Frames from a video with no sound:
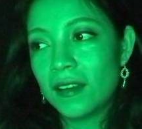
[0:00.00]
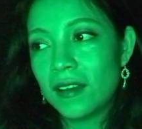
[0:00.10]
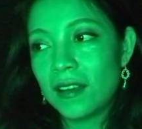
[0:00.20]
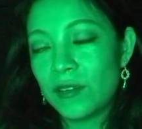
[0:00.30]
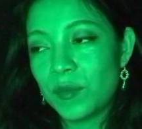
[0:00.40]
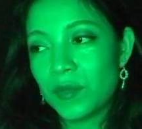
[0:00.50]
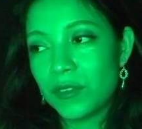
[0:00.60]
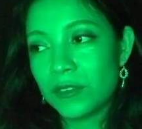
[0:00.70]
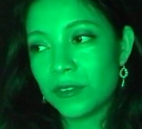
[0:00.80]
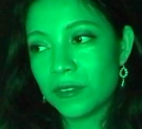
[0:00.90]
I remember
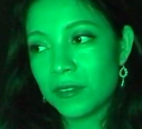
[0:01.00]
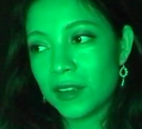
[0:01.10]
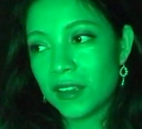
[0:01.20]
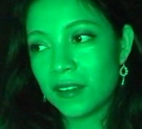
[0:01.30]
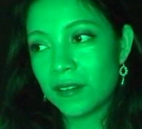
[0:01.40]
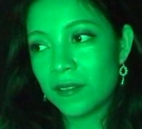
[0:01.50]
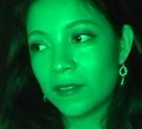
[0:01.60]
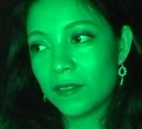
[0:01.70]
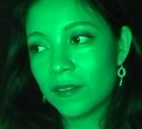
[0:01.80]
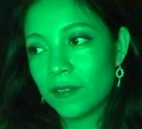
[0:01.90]
just like
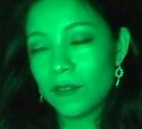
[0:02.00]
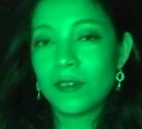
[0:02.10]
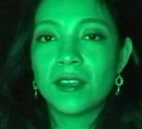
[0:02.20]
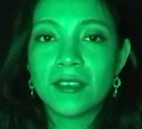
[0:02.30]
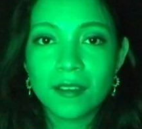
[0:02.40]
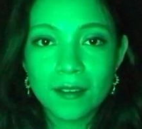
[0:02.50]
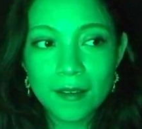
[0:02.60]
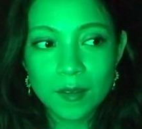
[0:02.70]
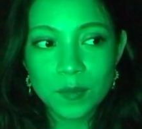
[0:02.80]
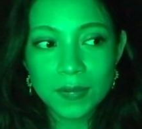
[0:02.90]
waking
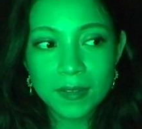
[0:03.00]
up